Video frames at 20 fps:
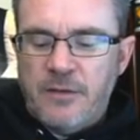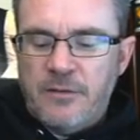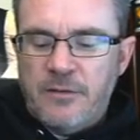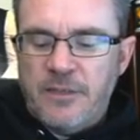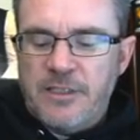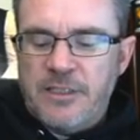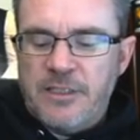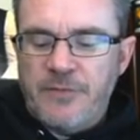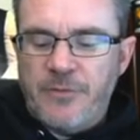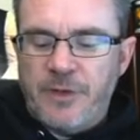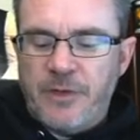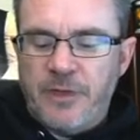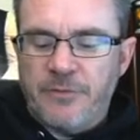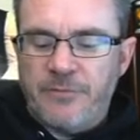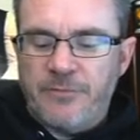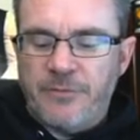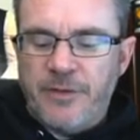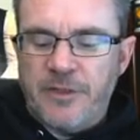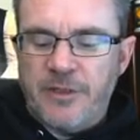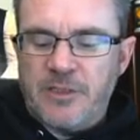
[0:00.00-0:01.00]
Let's see if we can
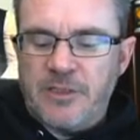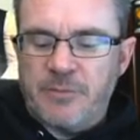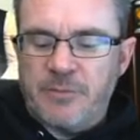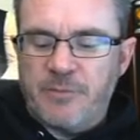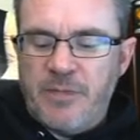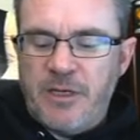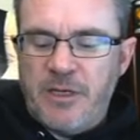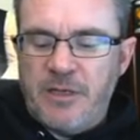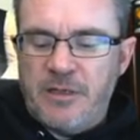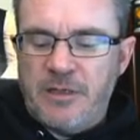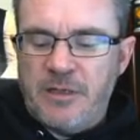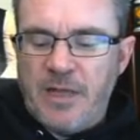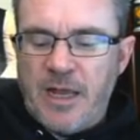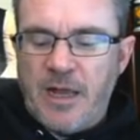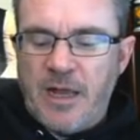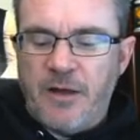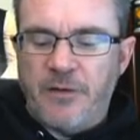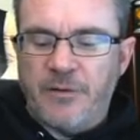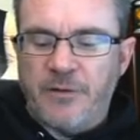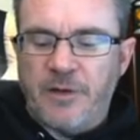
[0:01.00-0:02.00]
inflict speed
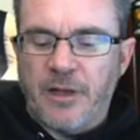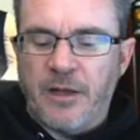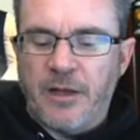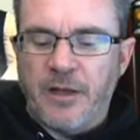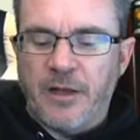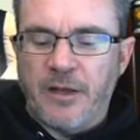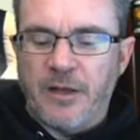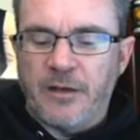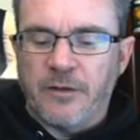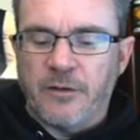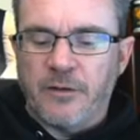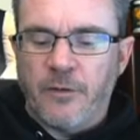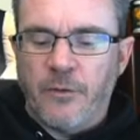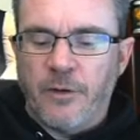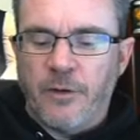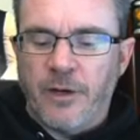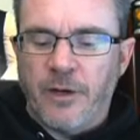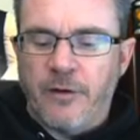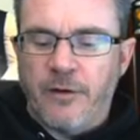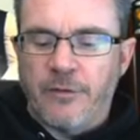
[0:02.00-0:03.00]
down on
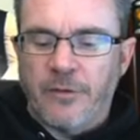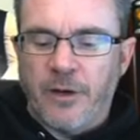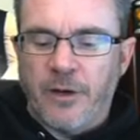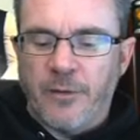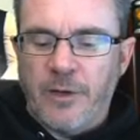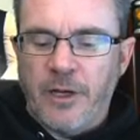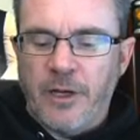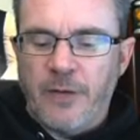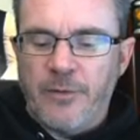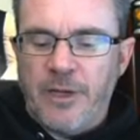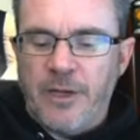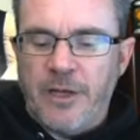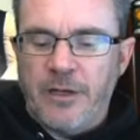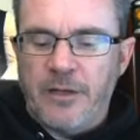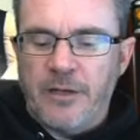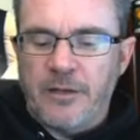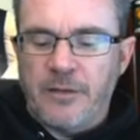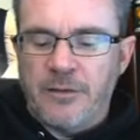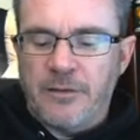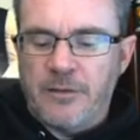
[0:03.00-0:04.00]
Lloyd here. There we go, we hit
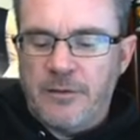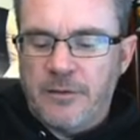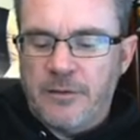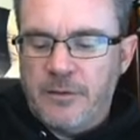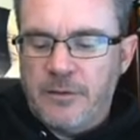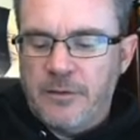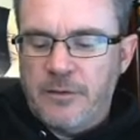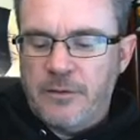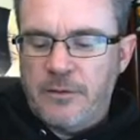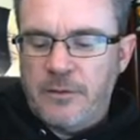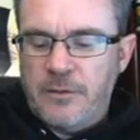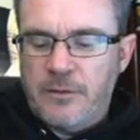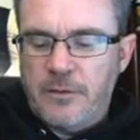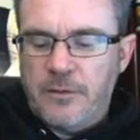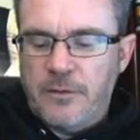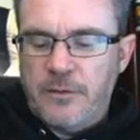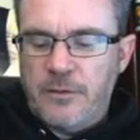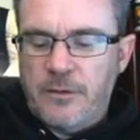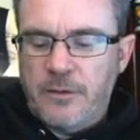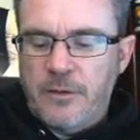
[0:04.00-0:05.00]
it.
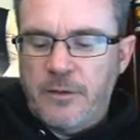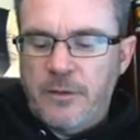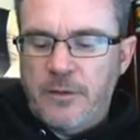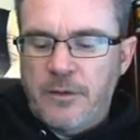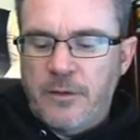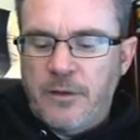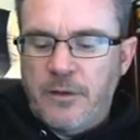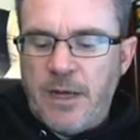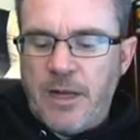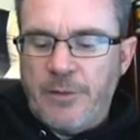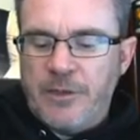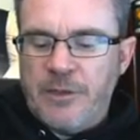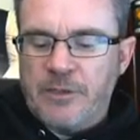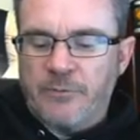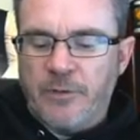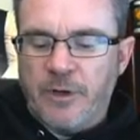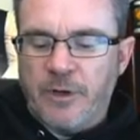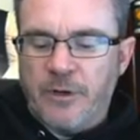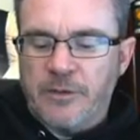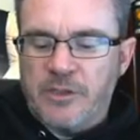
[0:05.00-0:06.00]
Now we just
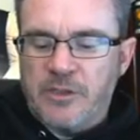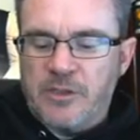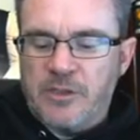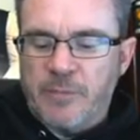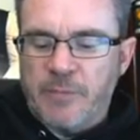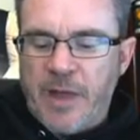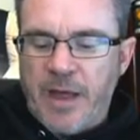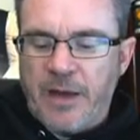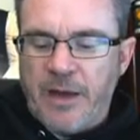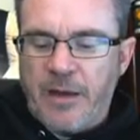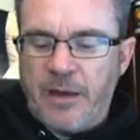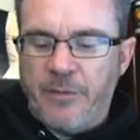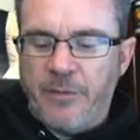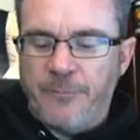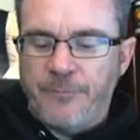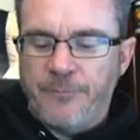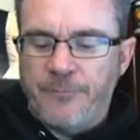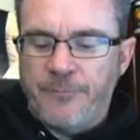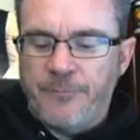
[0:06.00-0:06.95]
want to smack him.